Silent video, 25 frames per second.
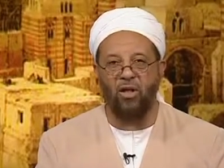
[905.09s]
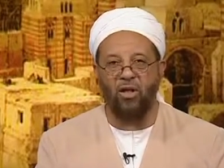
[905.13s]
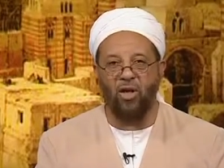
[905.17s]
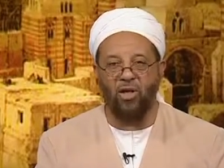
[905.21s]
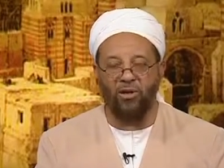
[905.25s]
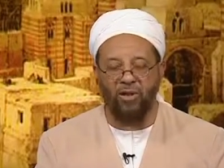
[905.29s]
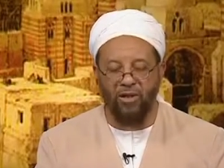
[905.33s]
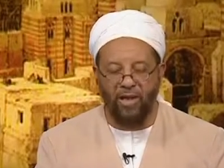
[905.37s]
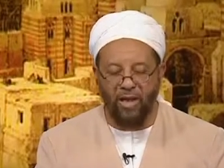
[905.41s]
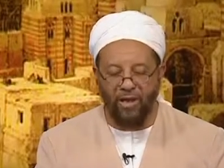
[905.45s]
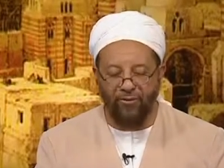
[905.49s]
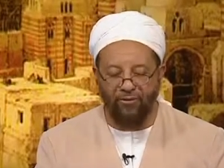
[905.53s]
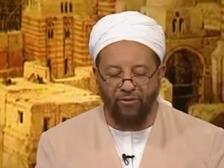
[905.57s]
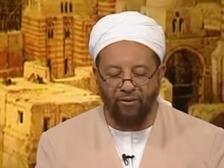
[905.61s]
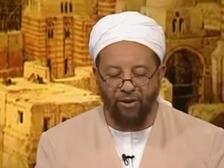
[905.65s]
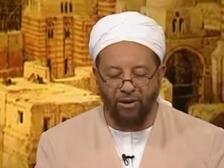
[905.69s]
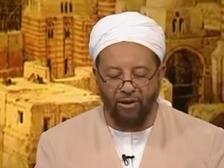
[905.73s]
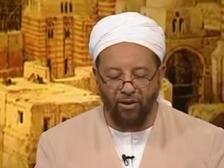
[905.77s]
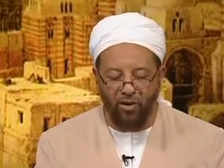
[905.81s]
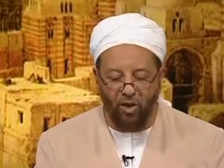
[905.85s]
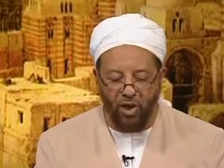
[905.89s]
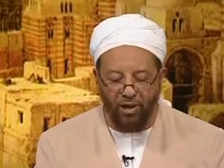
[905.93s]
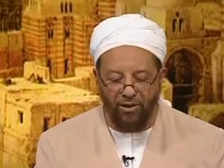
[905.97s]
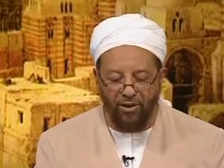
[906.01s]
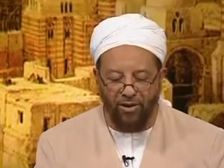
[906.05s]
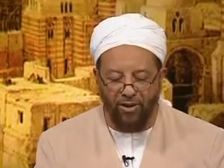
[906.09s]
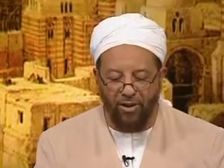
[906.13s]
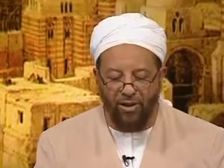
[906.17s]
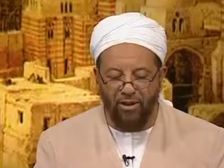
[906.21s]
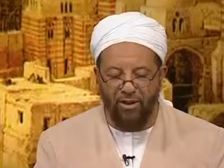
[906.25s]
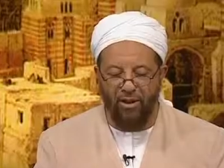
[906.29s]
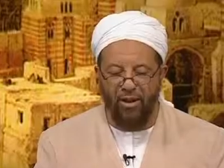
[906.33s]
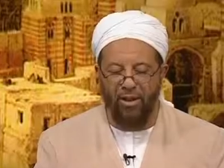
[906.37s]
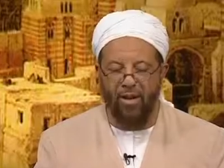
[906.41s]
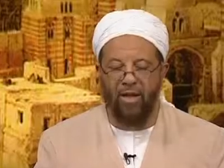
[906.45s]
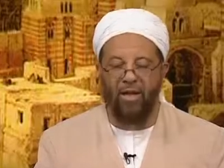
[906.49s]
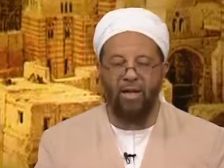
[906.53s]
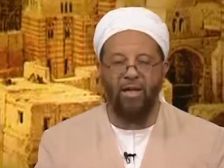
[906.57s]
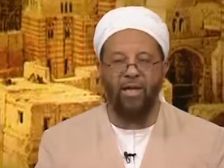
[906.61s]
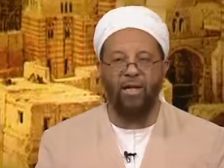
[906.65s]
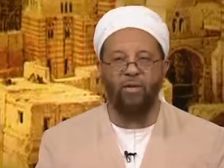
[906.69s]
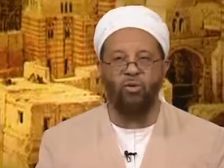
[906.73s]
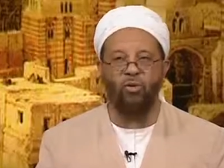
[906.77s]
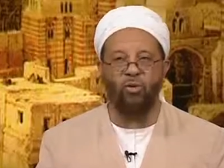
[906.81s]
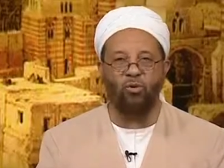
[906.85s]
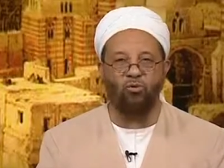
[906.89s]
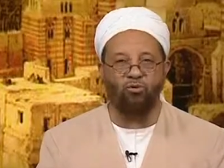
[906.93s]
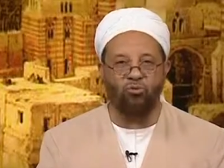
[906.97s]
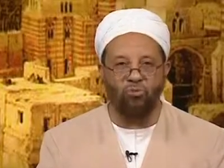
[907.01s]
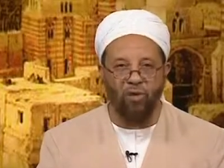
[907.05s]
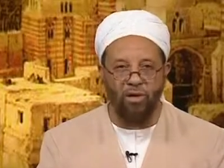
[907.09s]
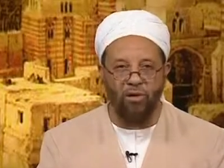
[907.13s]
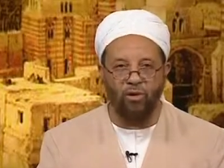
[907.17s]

on the African continent and could,